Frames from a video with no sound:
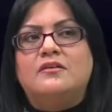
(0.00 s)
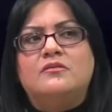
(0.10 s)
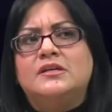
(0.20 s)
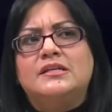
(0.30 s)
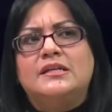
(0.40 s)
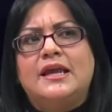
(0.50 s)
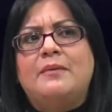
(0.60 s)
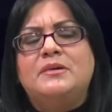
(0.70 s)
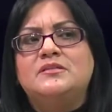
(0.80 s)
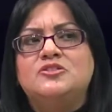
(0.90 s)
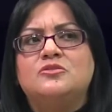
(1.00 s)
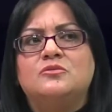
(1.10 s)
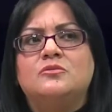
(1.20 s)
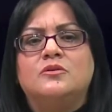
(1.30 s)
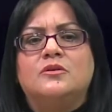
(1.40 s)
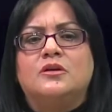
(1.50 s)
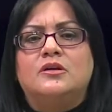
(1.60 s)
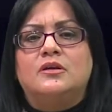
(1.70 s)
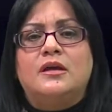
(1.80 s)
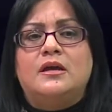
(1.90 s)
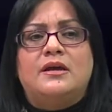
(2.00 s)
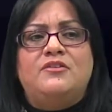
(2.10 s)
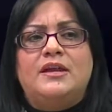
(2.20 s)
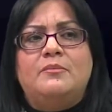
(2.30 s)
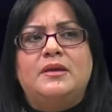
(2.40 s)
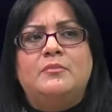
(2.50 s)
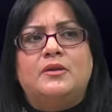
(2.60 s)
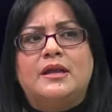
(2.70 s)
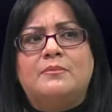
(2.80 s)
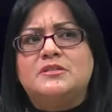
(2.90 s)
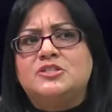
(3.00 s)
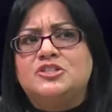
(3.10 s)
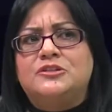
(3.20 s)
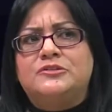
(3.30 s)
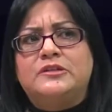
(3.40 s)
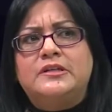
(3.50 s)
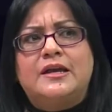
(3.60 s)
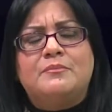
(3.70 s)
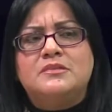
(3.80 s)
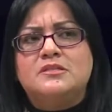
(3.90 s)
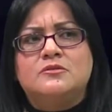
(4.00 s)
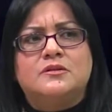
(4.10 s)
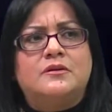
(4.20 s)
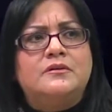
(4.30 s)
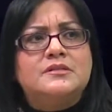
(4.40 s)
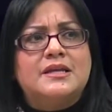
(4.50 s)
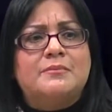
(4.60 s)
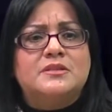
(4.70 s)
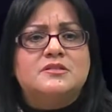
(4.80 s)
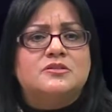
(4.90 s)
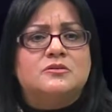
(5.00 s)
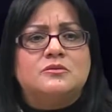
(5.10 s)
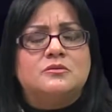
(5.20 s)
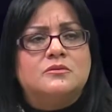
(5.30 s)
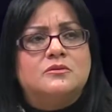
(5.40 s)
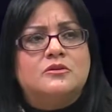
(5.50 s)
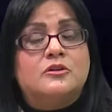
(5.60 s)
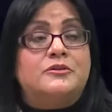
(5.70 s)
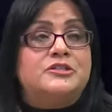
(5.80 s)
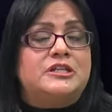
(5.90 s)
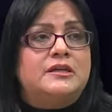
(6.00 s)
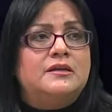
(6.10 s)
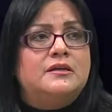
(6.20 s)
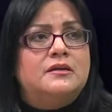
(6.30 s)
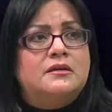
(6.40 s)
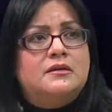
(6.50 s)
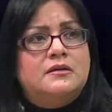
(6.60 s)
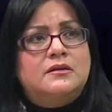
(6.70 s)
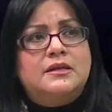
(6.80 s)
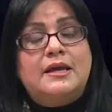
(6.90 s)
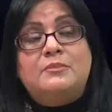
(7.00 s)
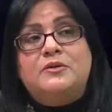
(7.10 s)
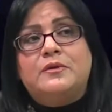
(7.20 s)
No, it happens to everyday people. It happens to children, it happens to adults, it happens to clergy. It can happen to